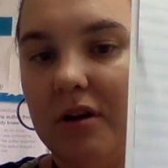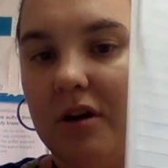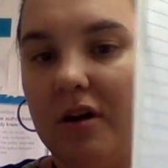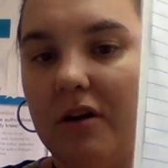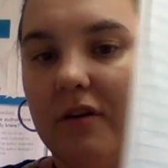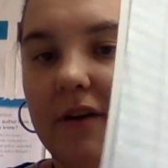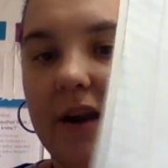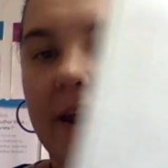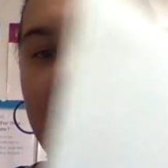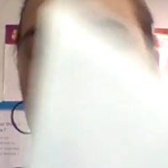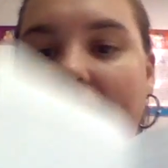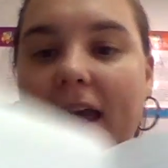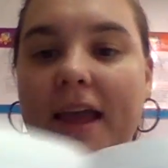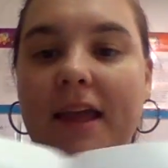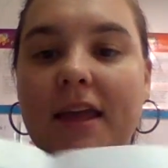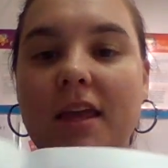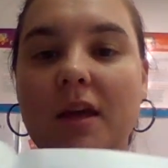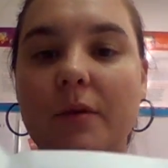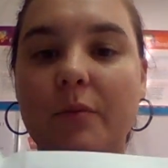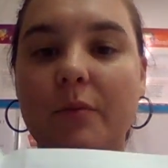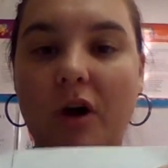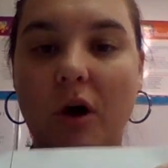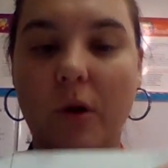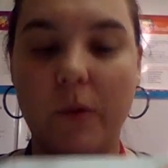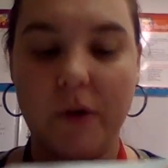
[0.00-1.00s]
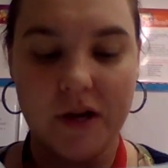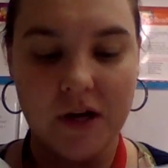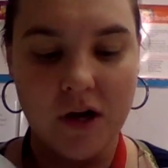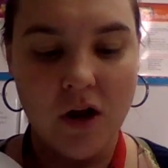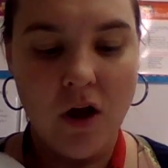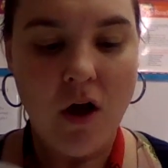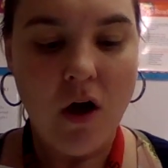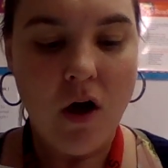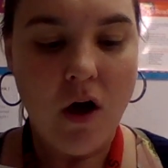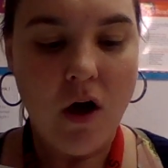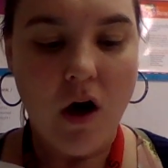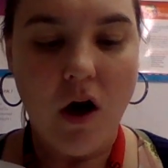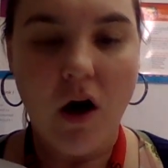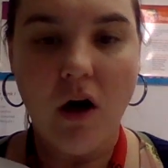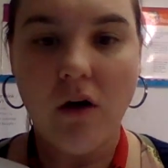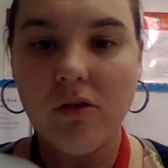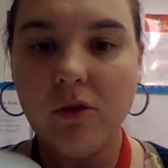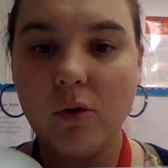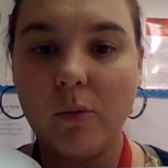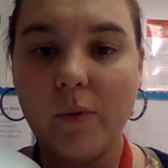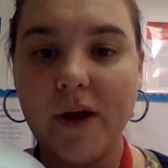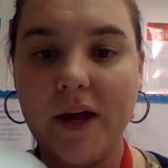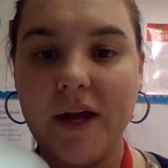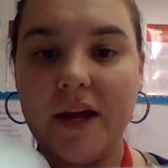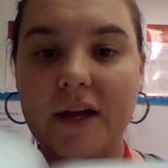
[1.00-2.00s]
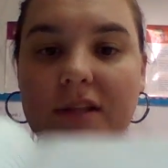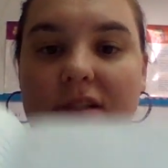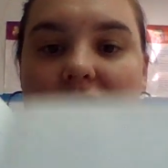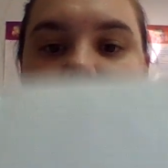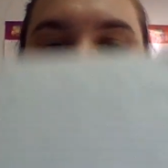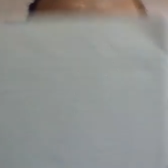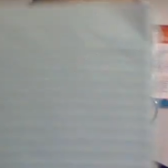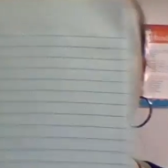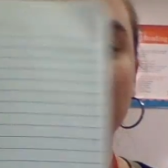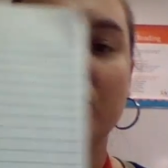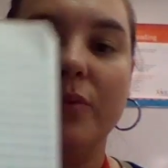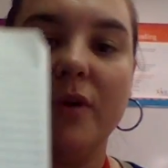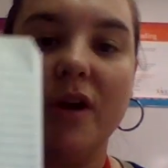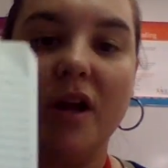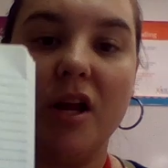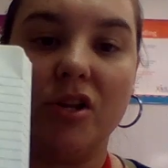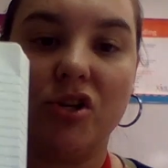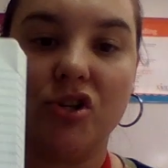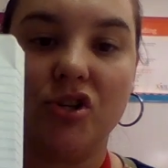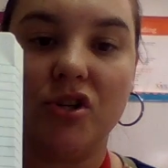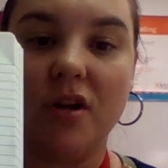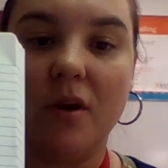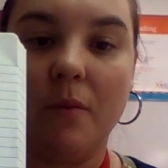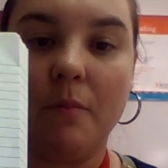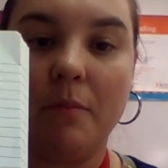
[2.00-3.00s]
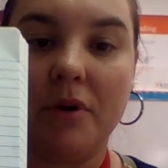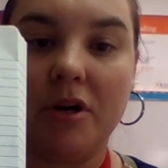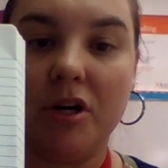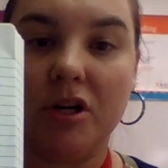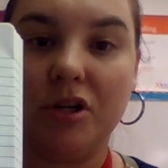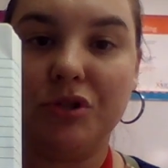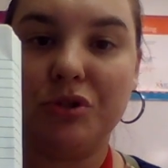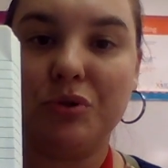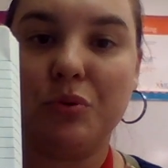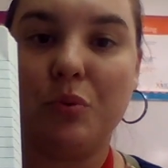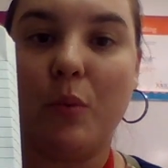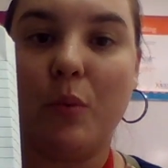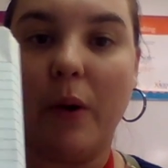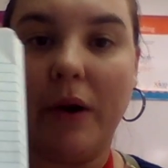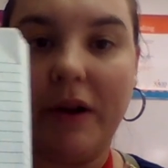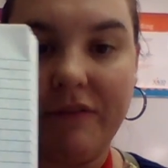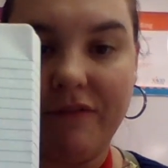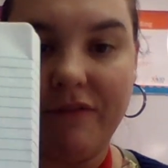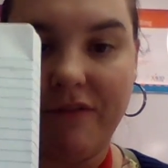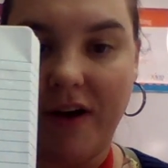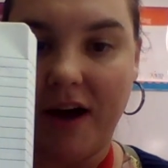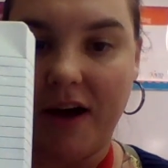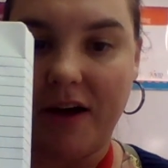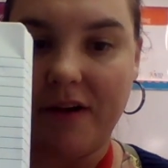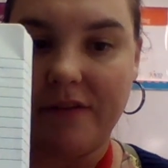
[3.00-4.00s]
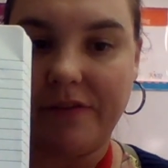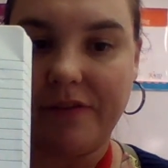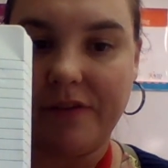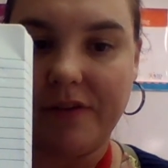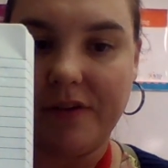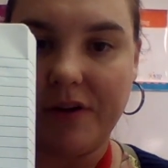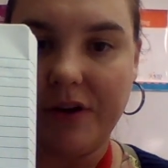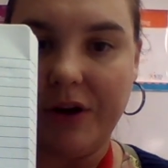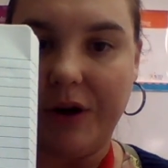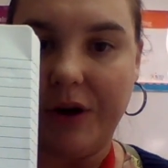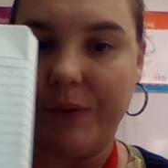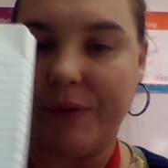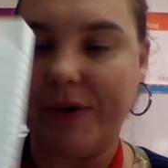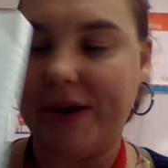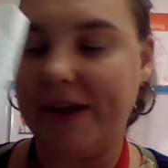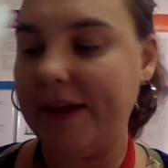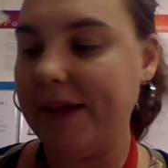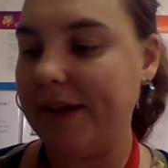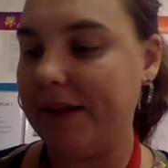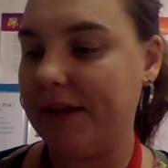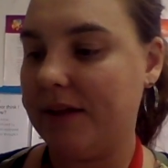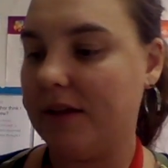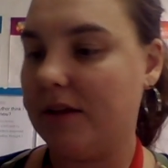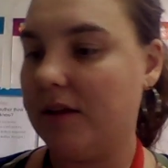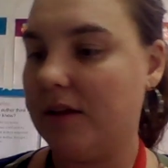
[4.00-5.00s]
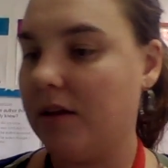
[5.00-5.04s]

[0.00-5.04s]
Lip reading: All right, and keep going all the way till you reach number 25. All right.